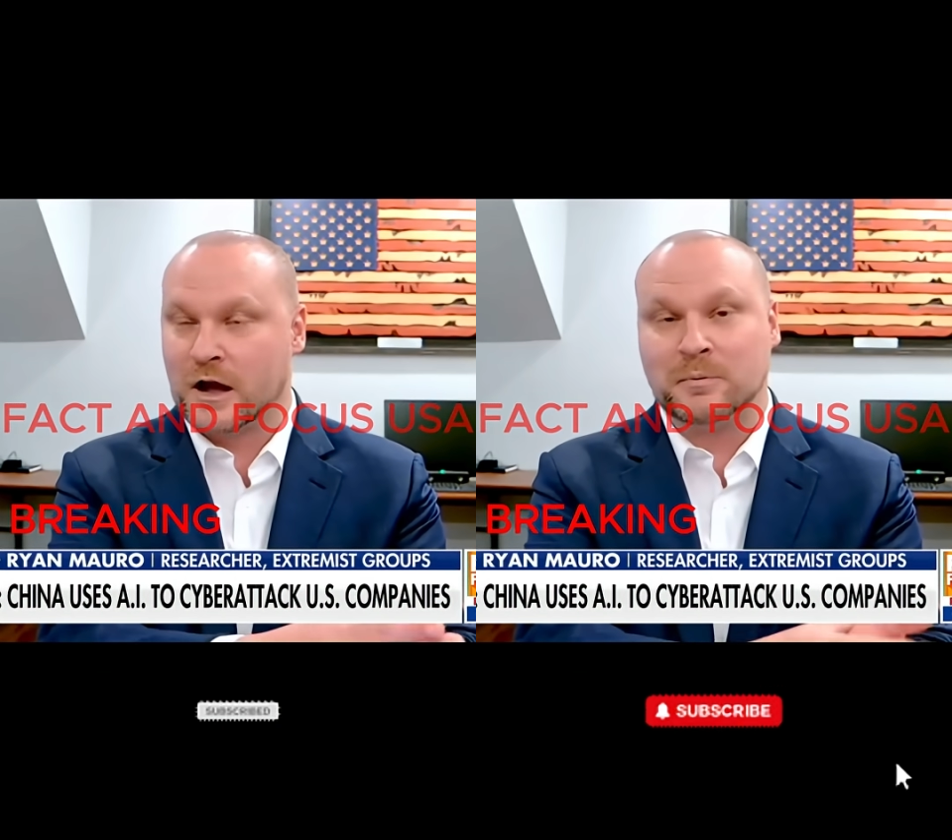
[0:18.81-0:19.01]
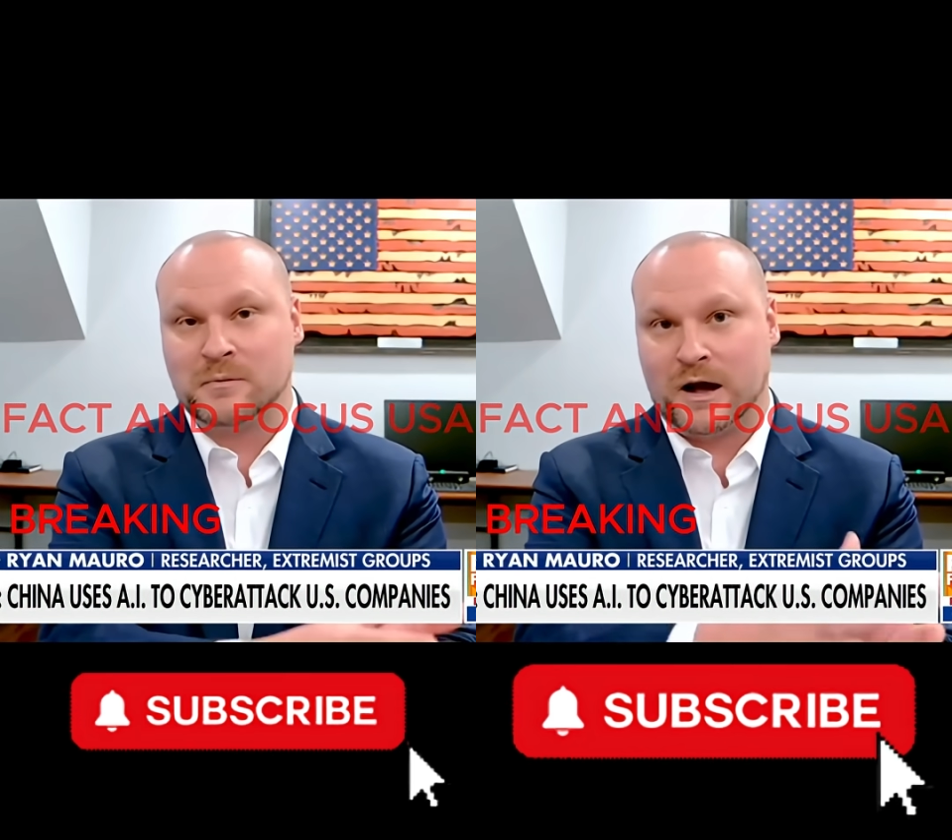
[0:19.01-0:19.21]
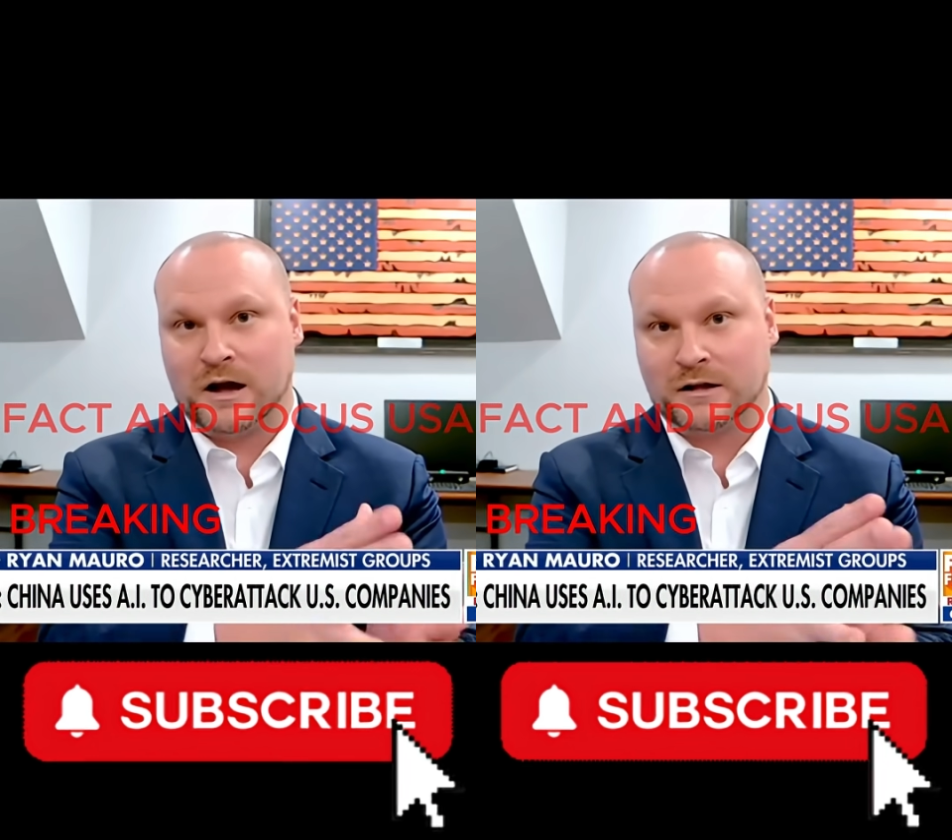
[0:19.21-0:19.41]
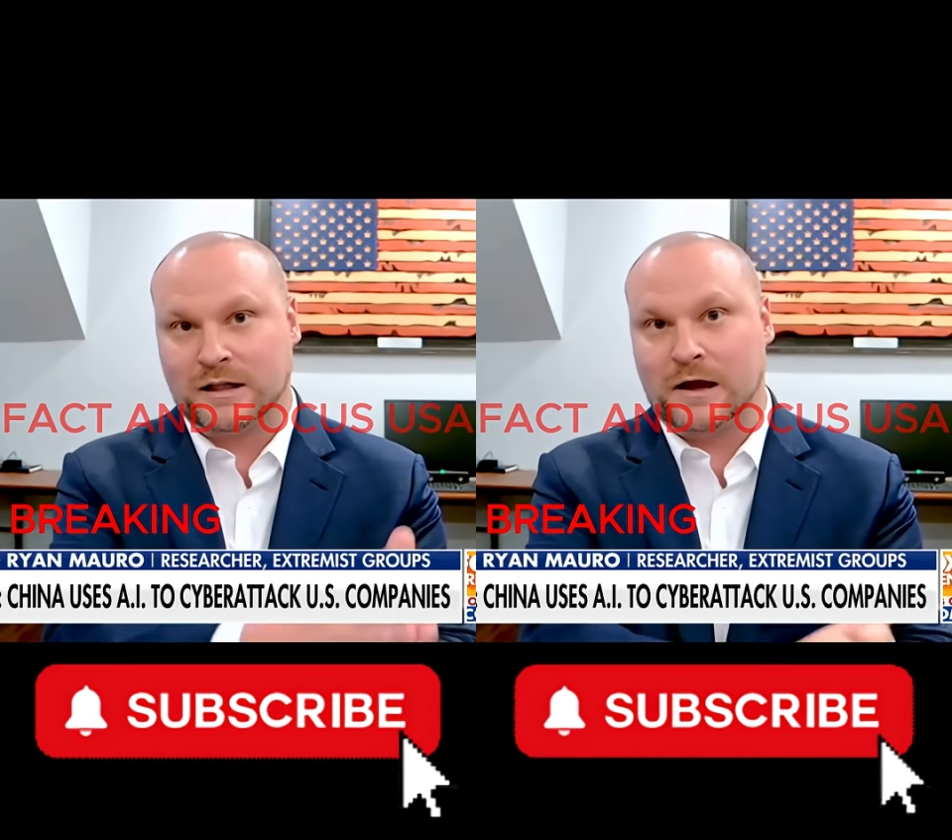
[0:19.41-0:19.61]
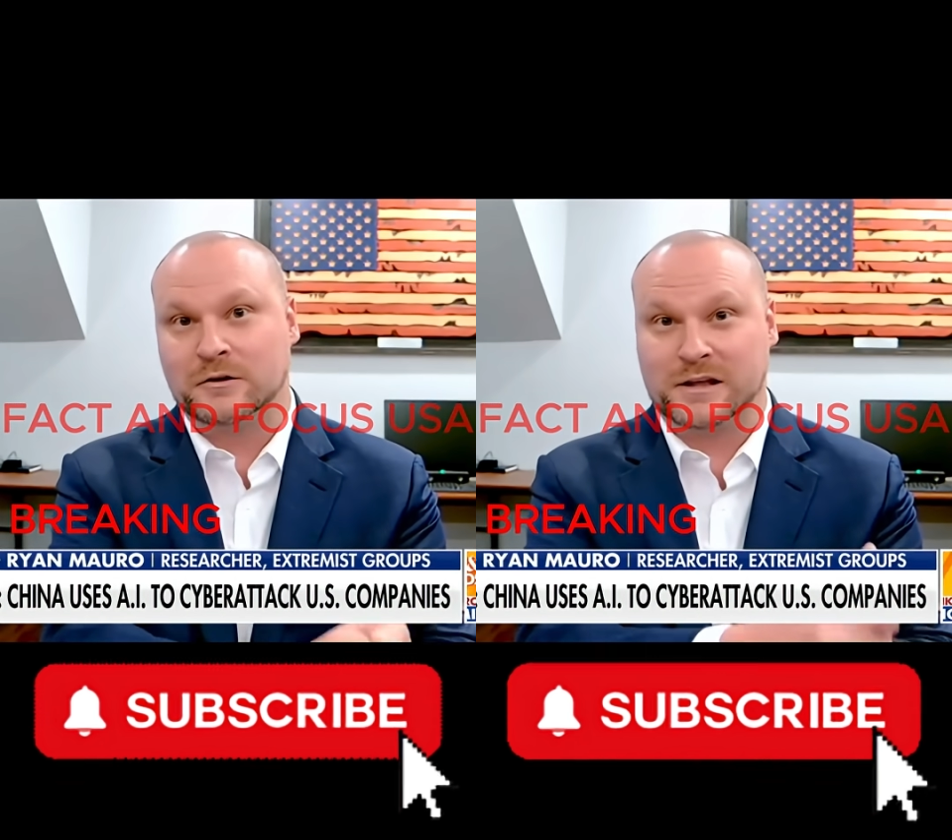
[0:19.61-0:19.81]
the company
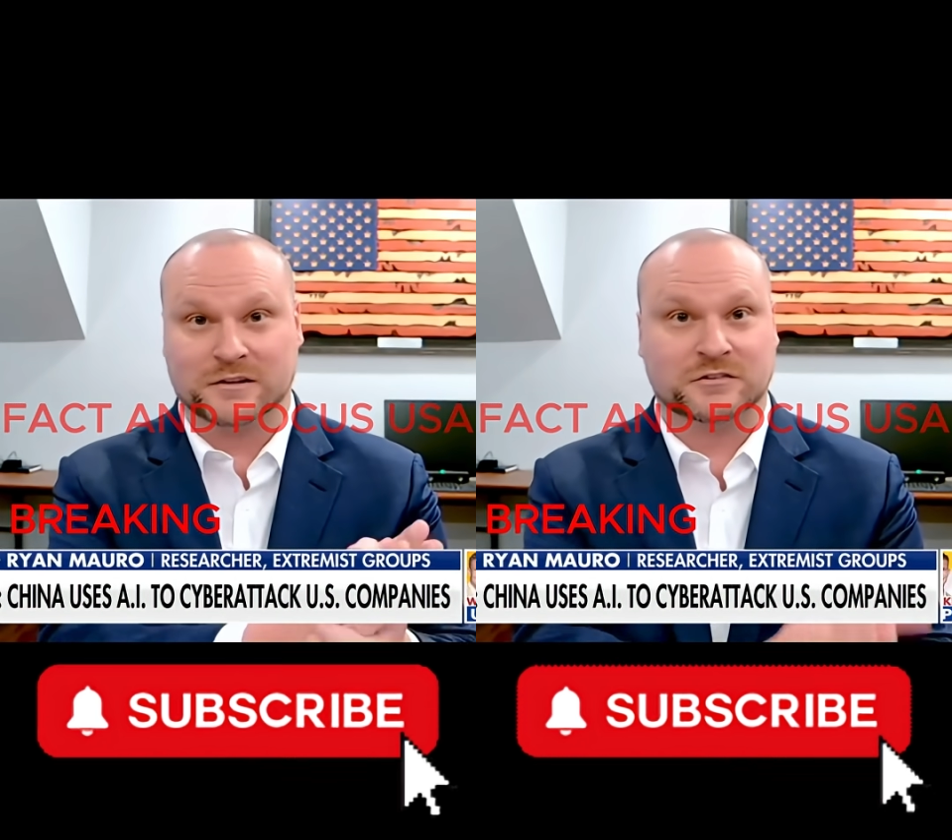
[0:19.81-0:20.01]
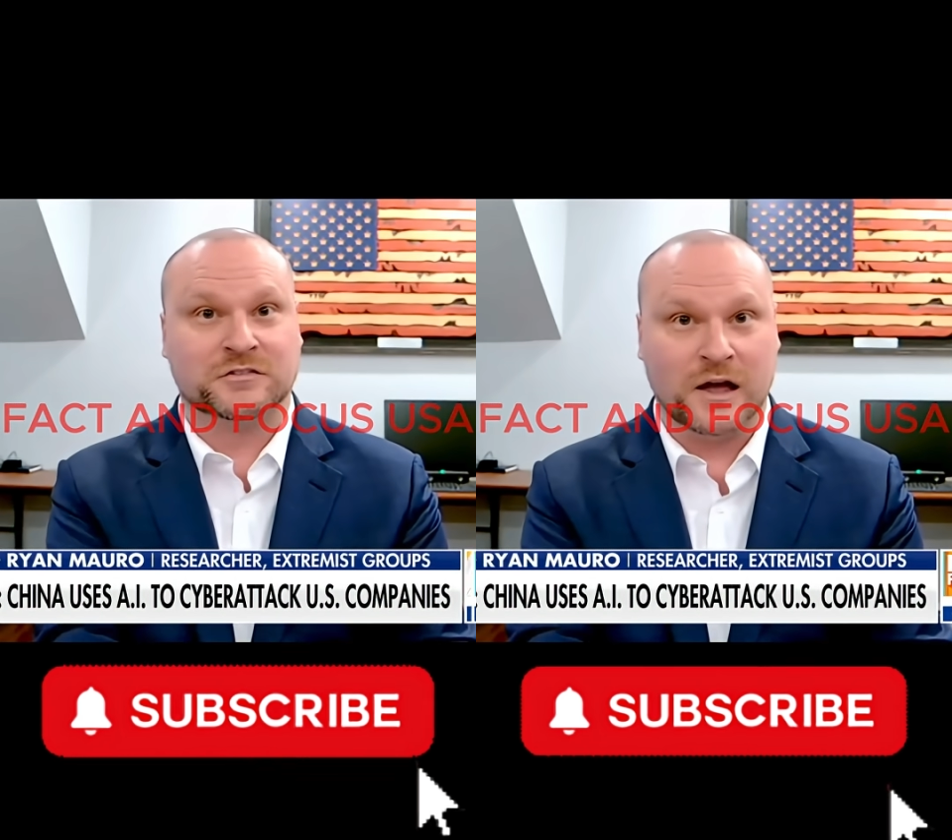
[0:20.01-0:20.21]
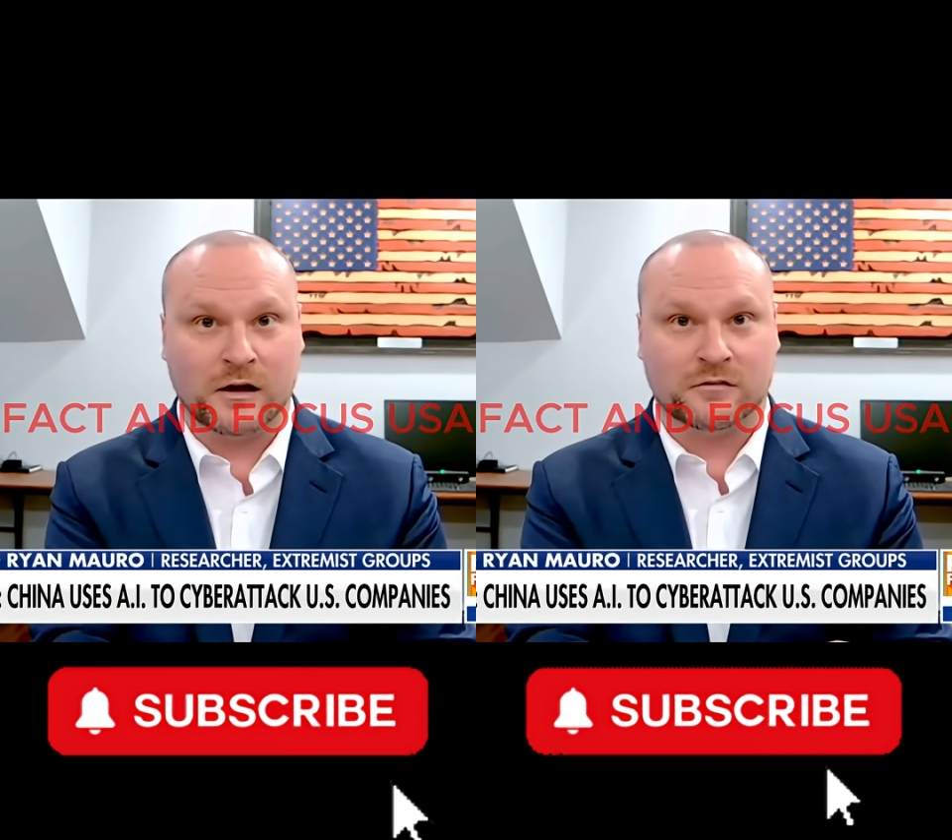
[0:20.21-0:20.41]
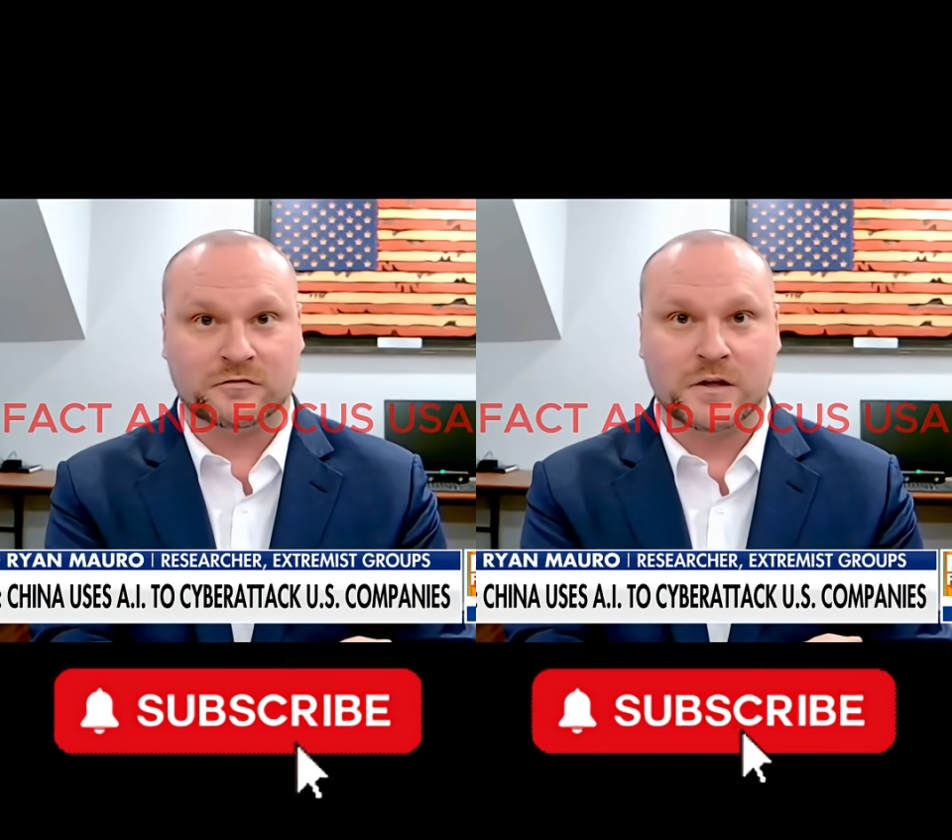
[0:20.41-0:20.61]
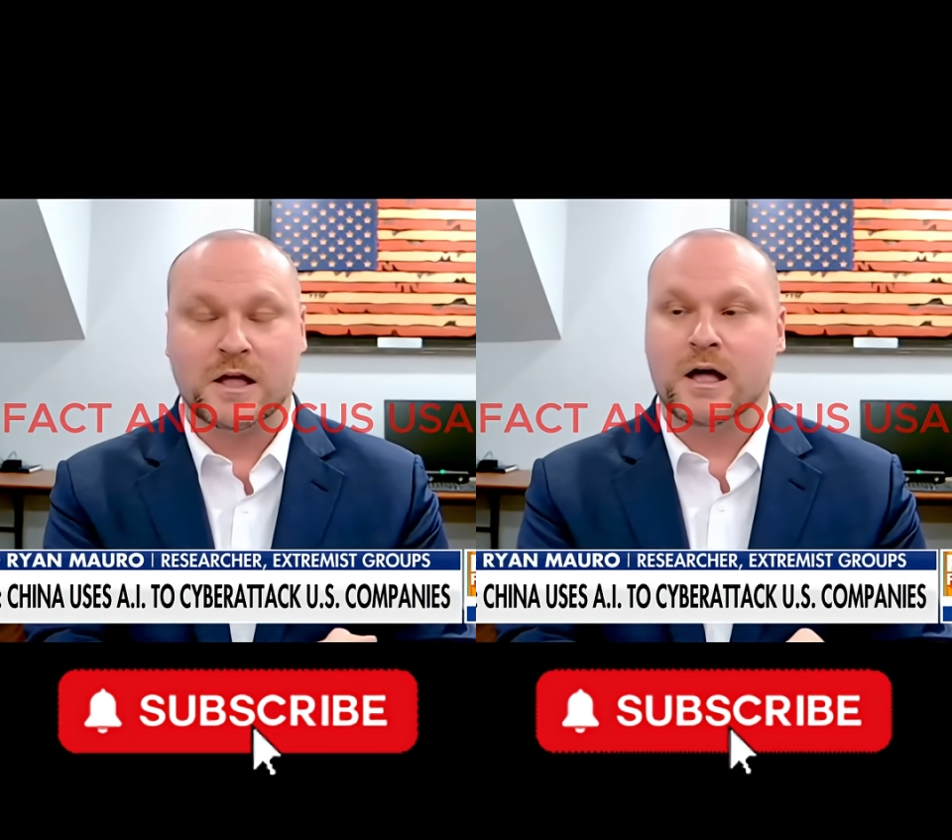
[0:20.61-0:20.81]
behind Cloud
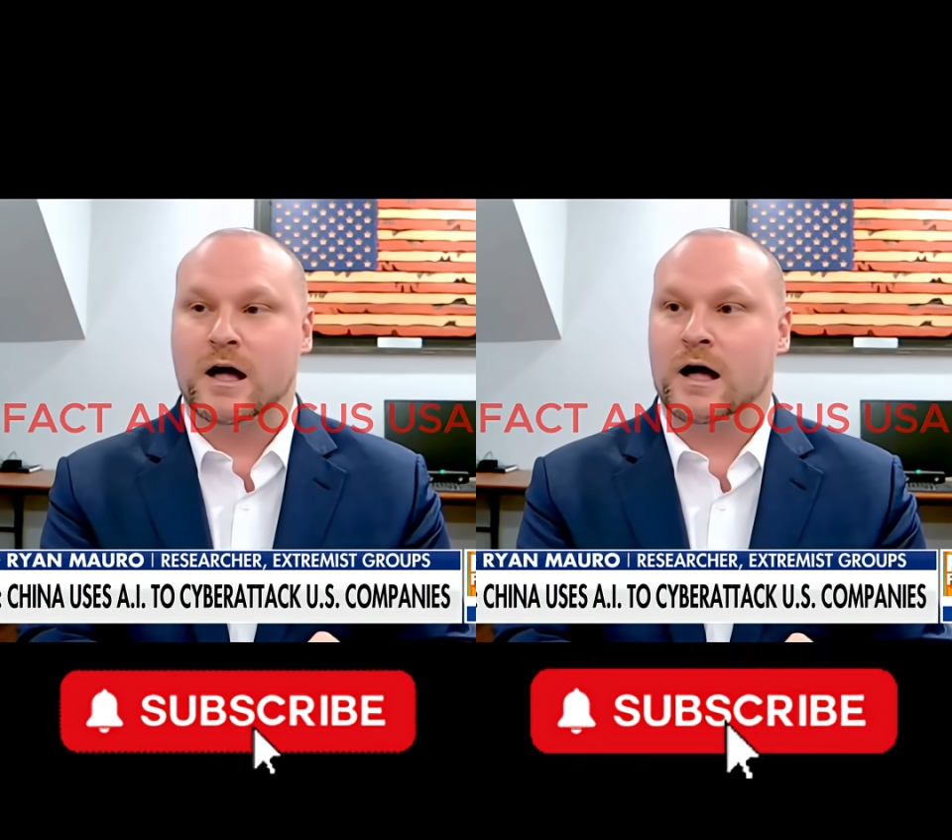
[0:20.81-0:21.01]
itself.